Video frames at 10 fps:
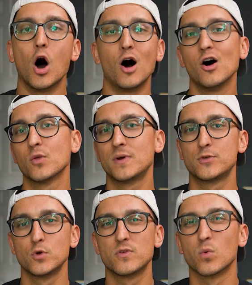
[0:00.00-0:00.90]
all the way
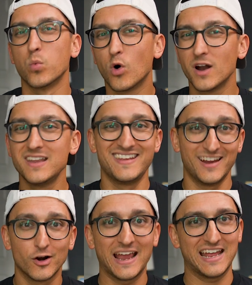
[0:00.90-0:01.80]
through their 1
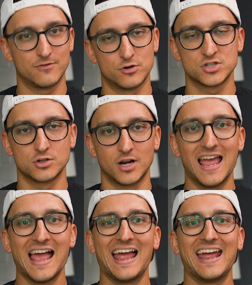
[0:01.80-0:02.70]
year anniversary.
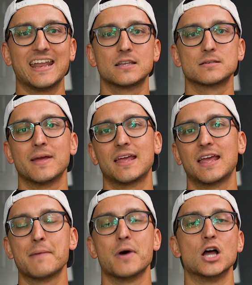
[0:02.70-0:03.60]
And it's making
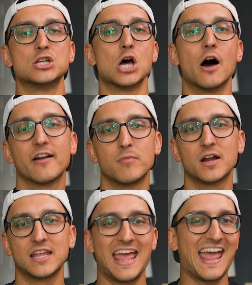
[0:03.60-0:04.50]
him a ton of
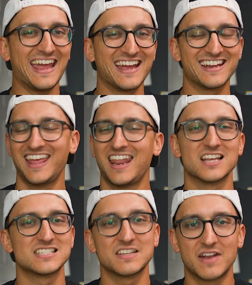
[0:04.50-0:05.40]
money and he
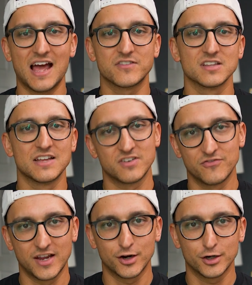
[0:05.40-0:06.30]
doesn't even have to lift a
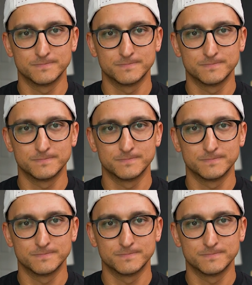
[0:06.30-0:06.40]
finger.